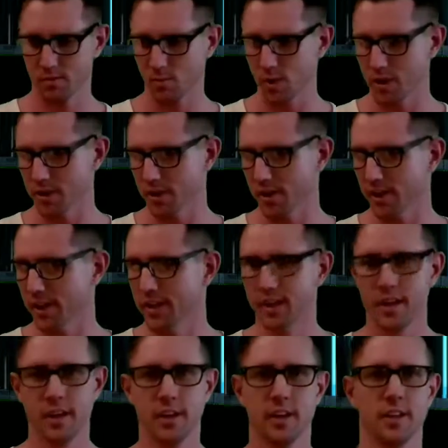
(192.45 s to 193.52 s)
what do you call it,
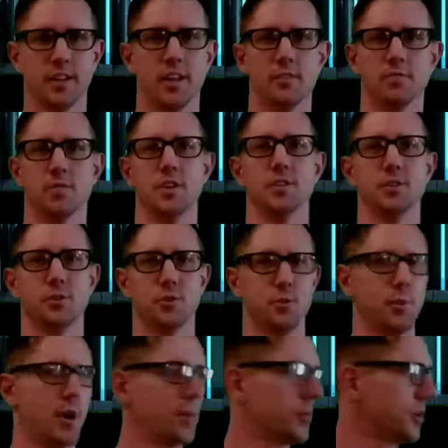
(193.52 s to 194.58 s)
like freezer
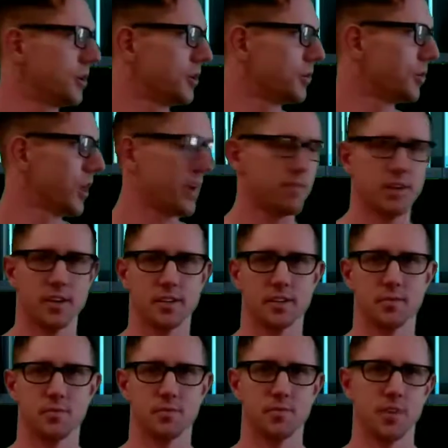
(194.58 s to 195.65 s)
thermometer or whatever,
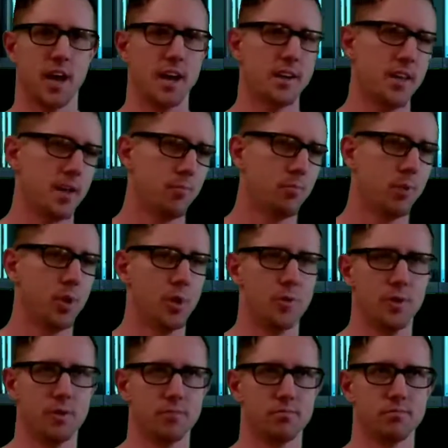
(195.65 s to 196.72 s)
because the tide kept
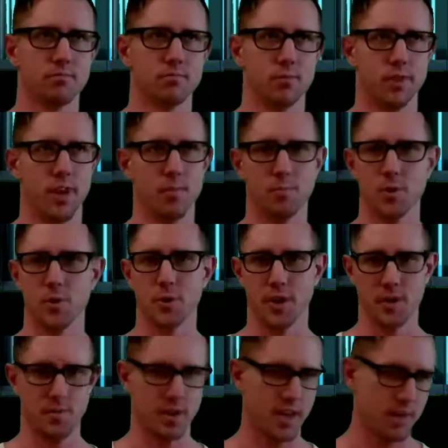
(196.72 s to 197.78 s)
blowing, well not blowing
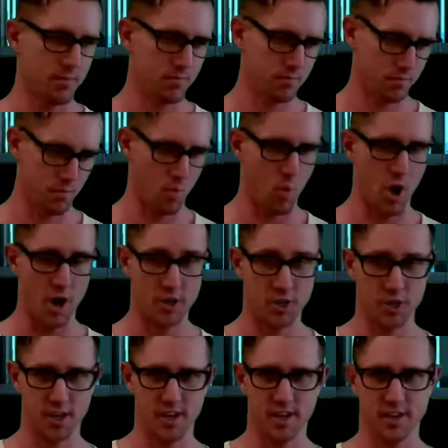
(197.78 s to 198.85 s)
it, but kept
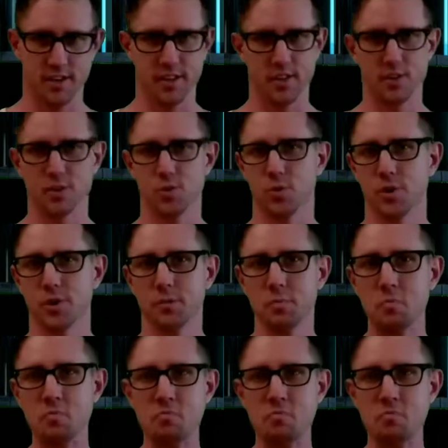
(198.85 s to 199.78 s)
washing it into the shore.